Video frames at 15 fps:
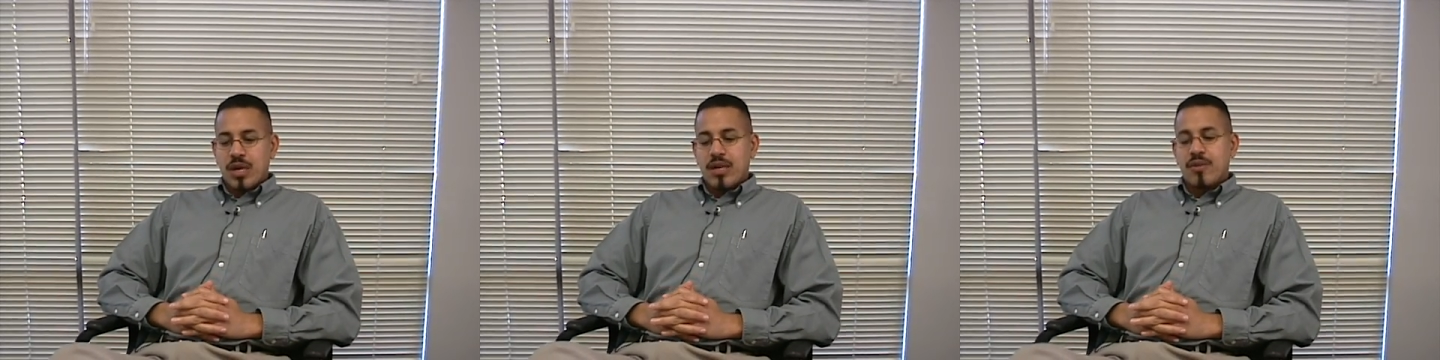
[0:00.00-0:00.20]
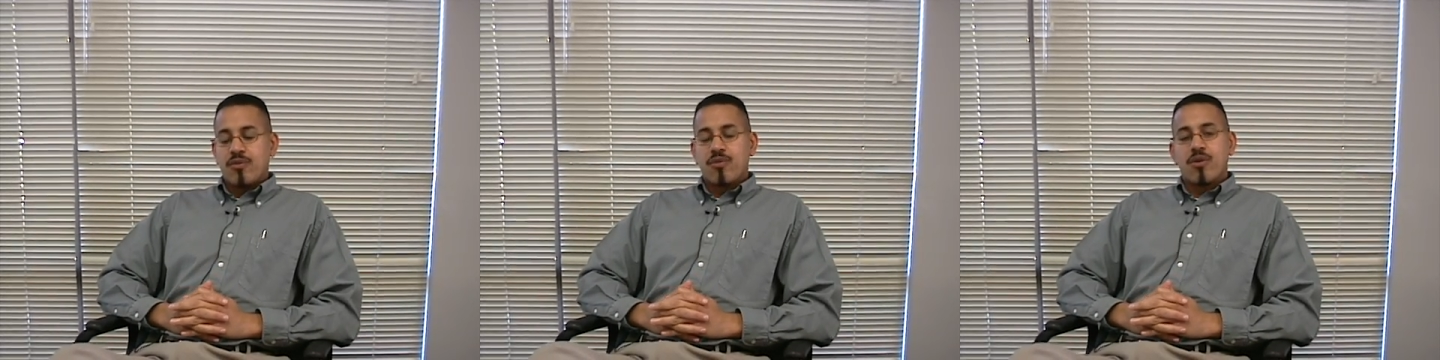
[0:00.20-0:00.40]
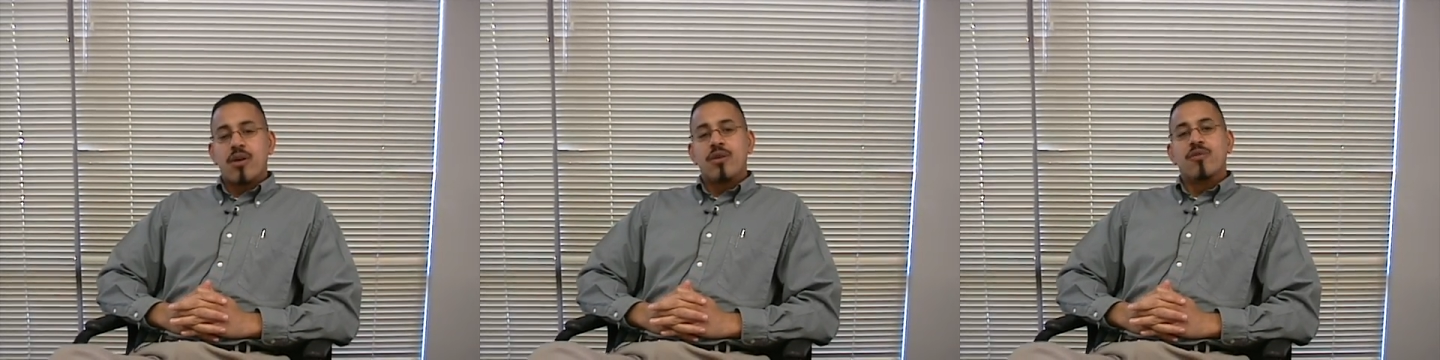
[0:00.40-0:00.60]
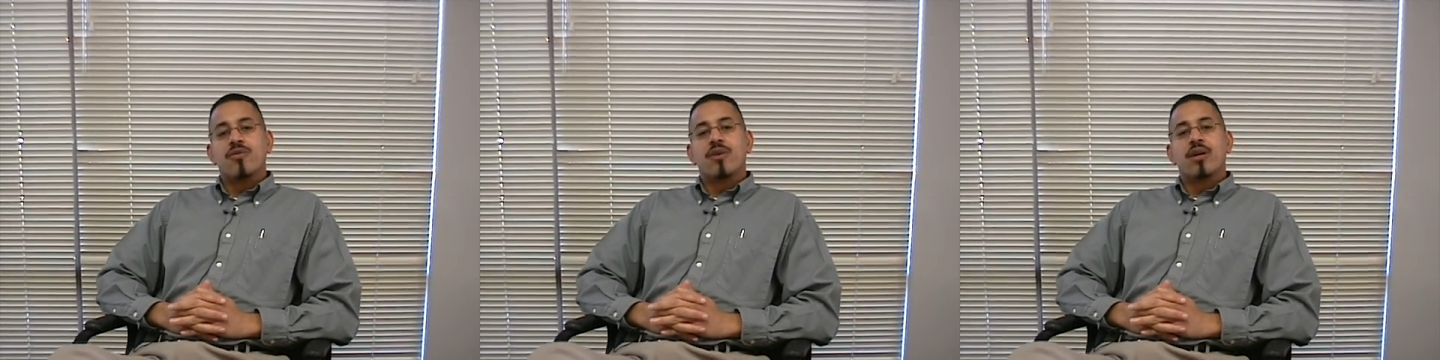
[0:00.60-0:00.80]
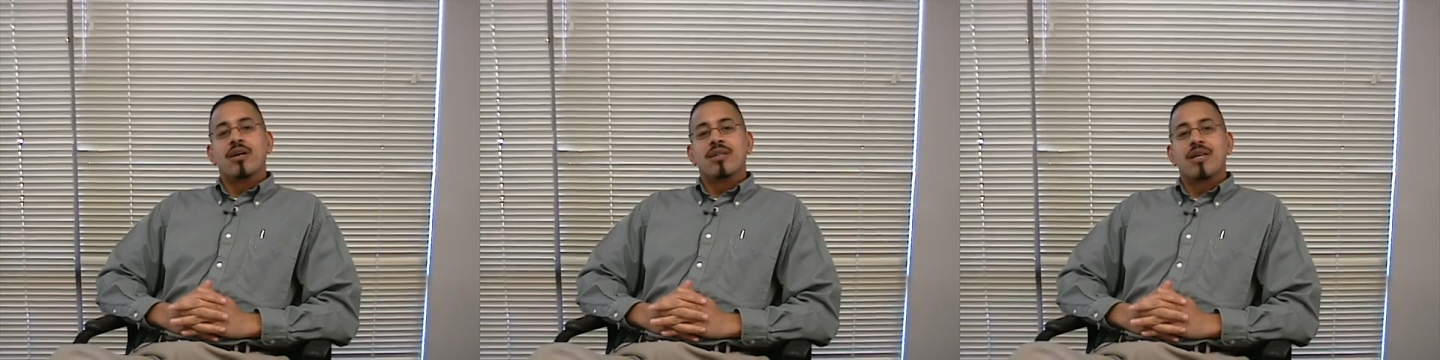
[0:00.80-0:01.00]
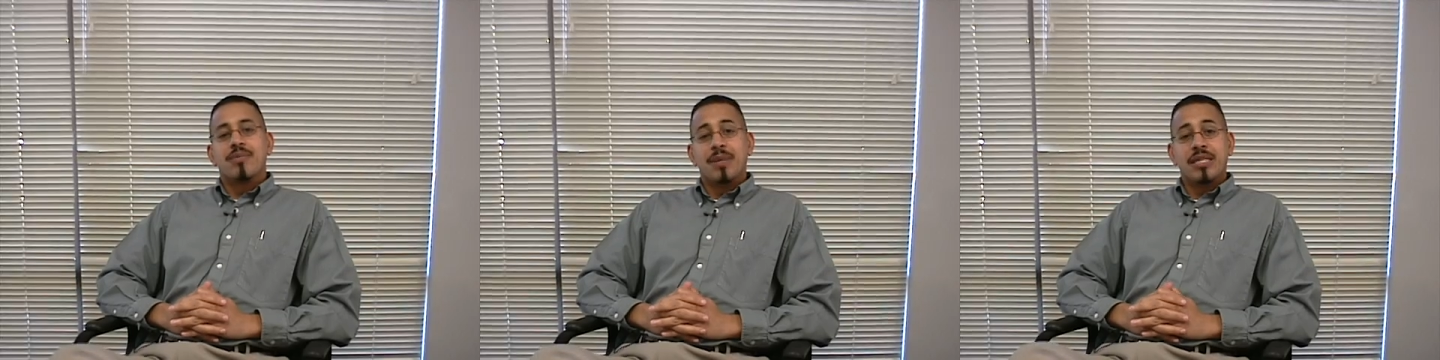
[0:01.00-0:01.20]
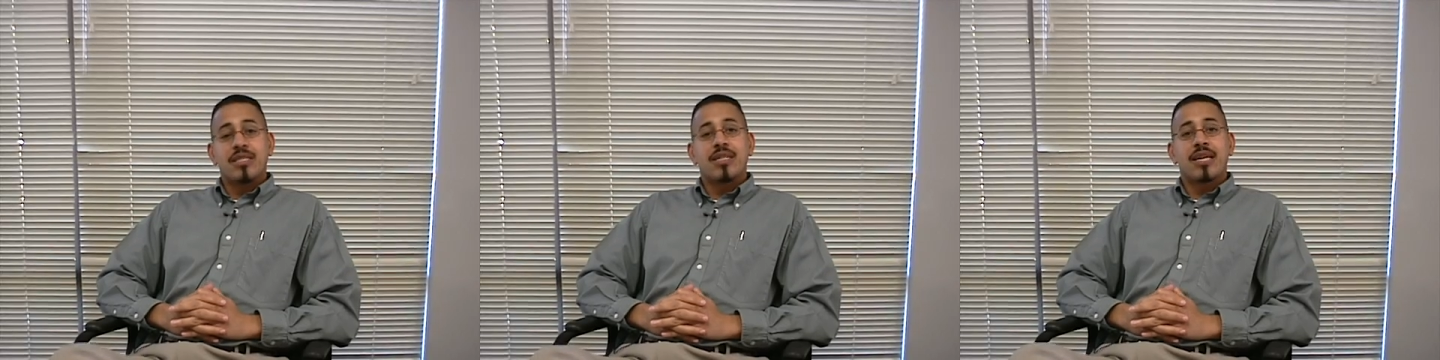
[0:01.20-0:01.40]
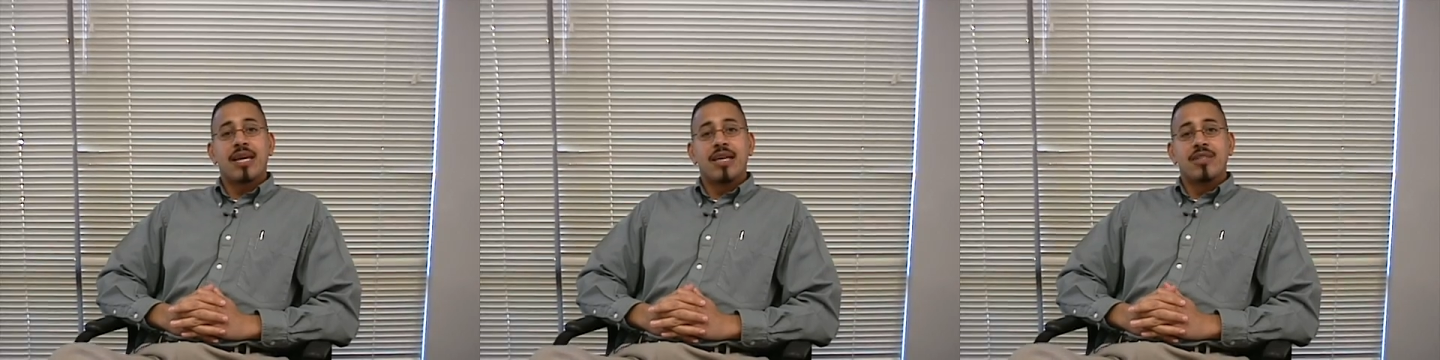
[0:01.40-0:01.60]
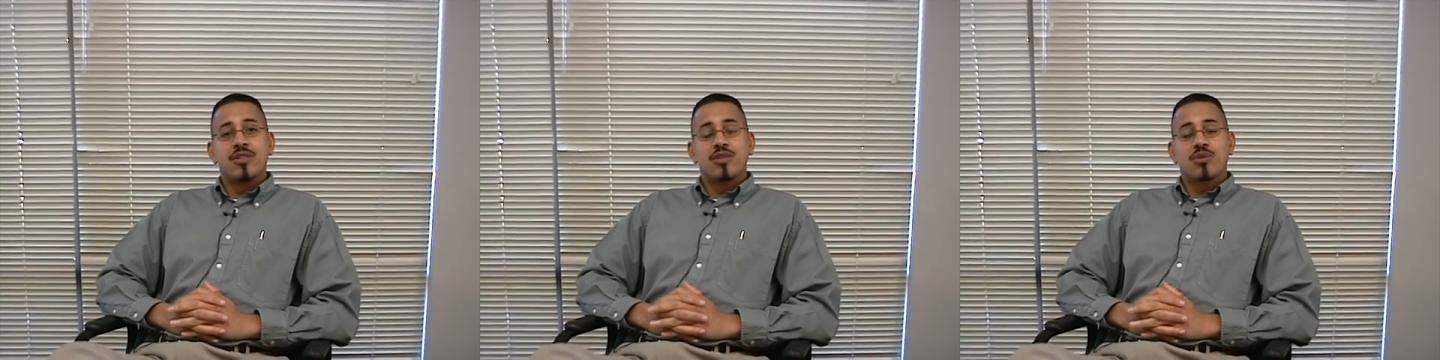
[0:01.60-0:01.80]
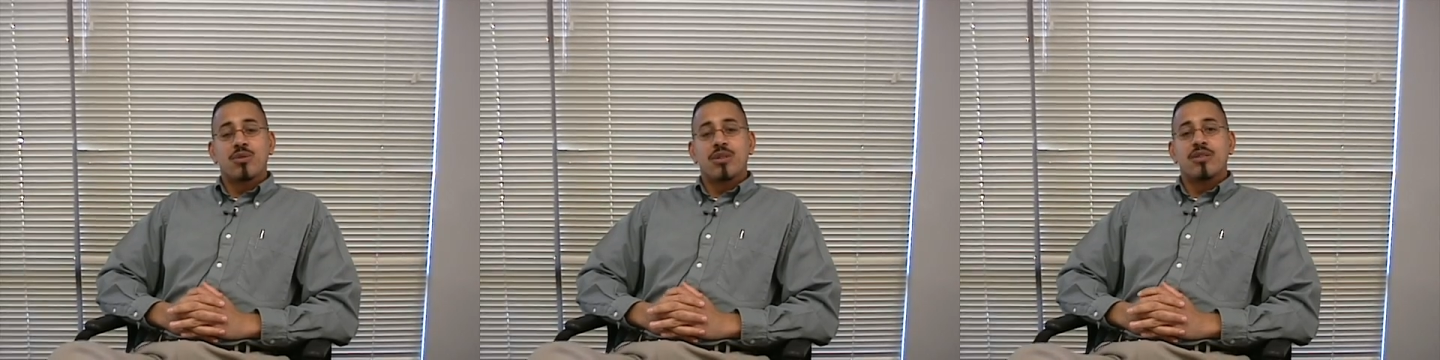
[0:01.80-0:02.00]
get in front of commissioning agents,